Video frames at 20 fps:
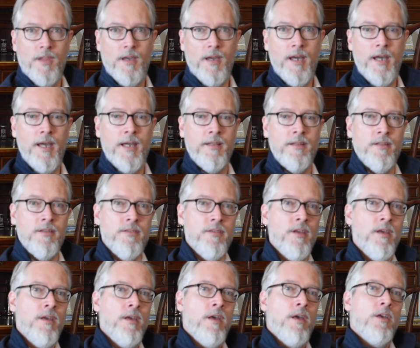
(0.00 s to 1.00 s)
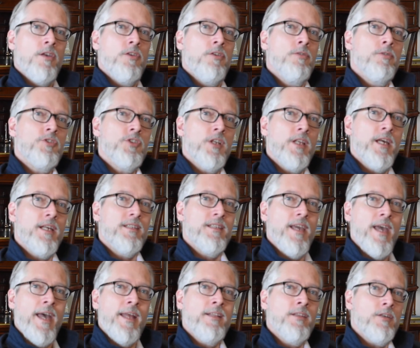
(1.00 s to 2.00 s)
And usually at the
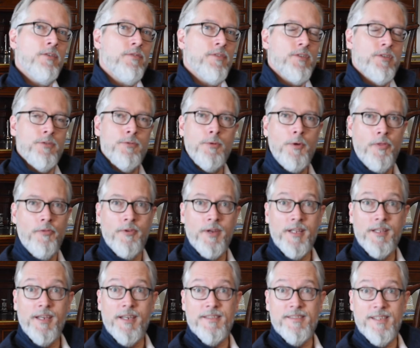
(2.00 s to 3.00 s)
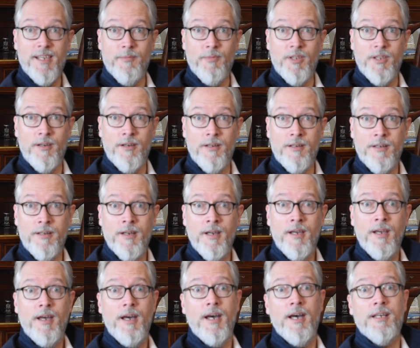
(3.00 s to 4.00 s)
end of a 2 or 3 day seminar,
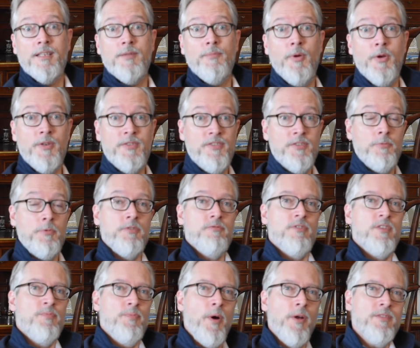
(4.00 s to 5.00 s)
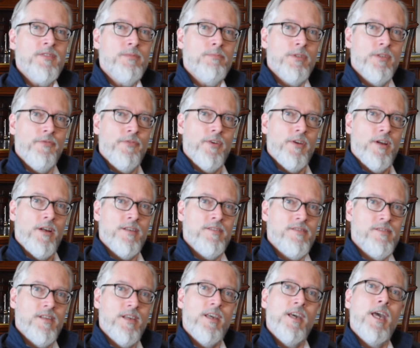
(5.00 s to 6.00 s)
the person who was responsible for
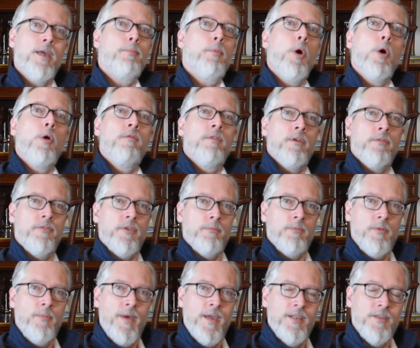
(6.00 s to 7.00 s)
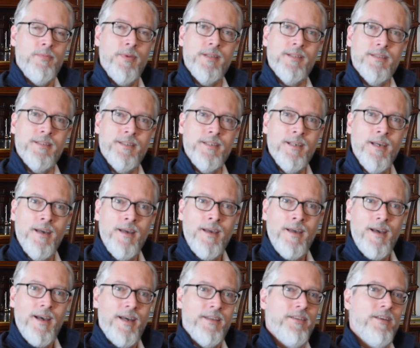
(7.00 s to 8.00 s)
us came over from the main building
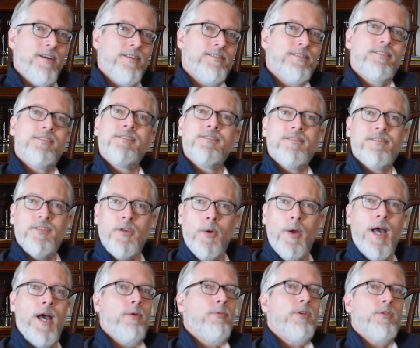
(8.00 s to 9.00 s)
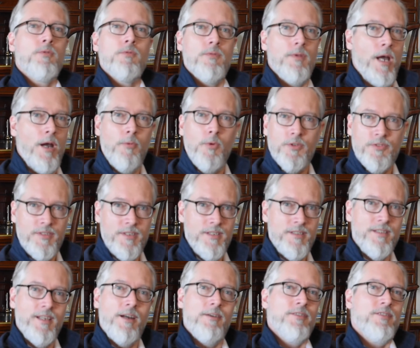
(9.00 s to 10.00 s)
and asked us, so how was
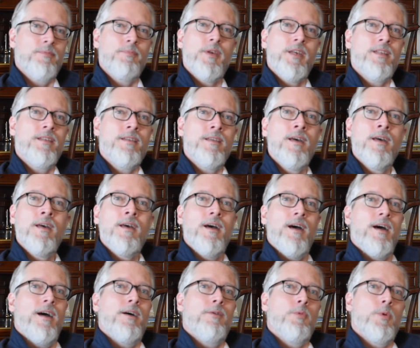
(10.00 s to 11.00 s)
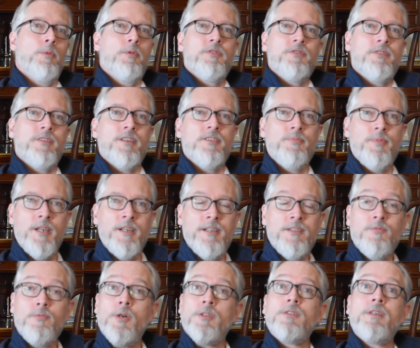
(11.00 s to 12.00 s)
it? How has it been? What was your
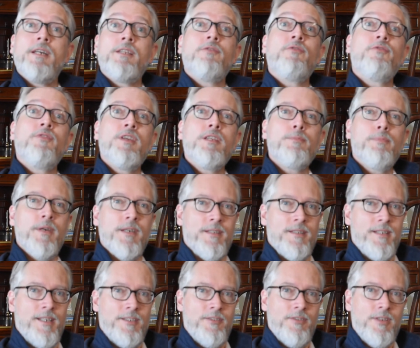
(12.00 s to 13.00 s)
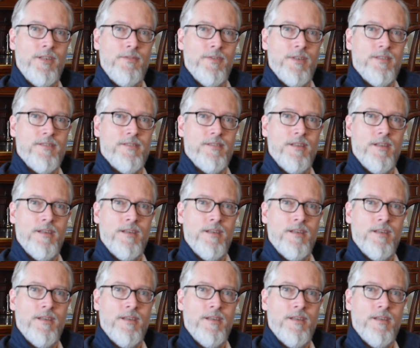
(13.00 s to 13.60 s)
experience? What kind of feedback can you give us?